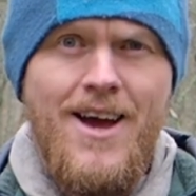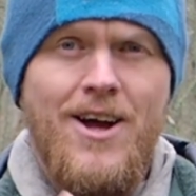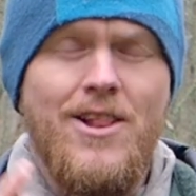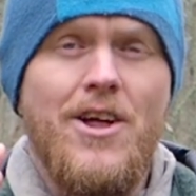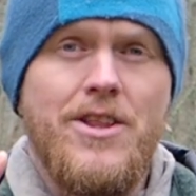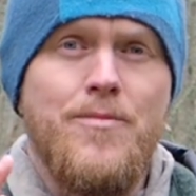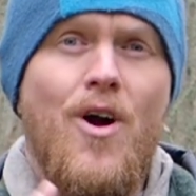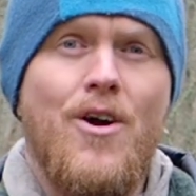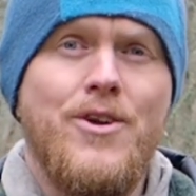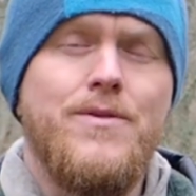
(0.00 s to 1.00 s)
a lot of them
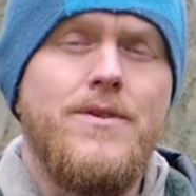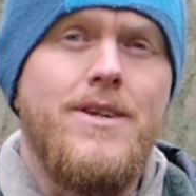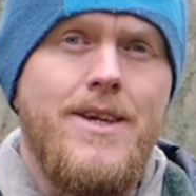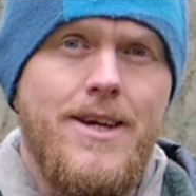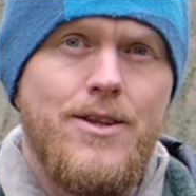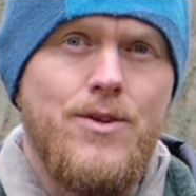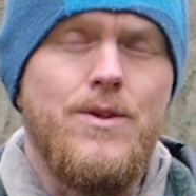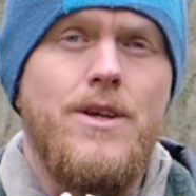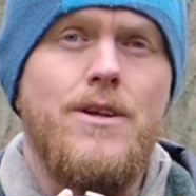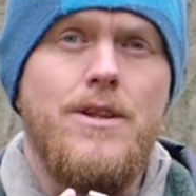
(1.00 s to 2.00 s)
are unique to
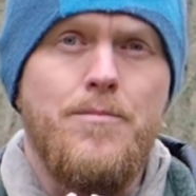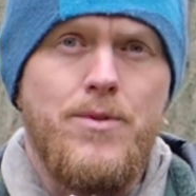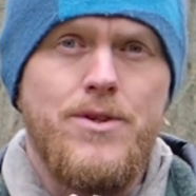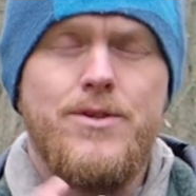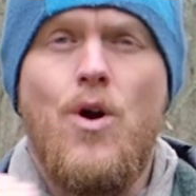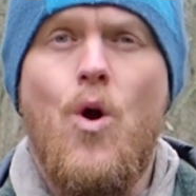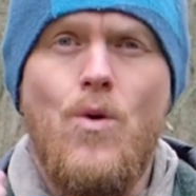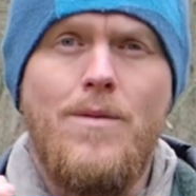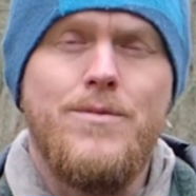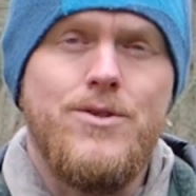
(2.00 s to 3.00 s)
the Olympus
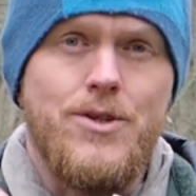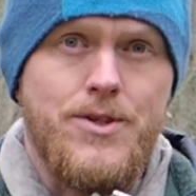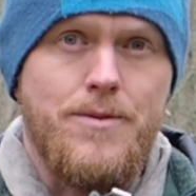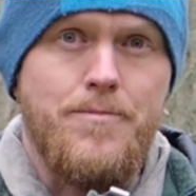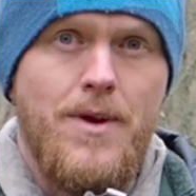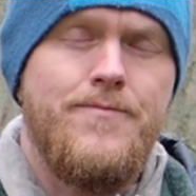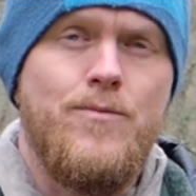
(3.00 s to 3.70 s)
OM system.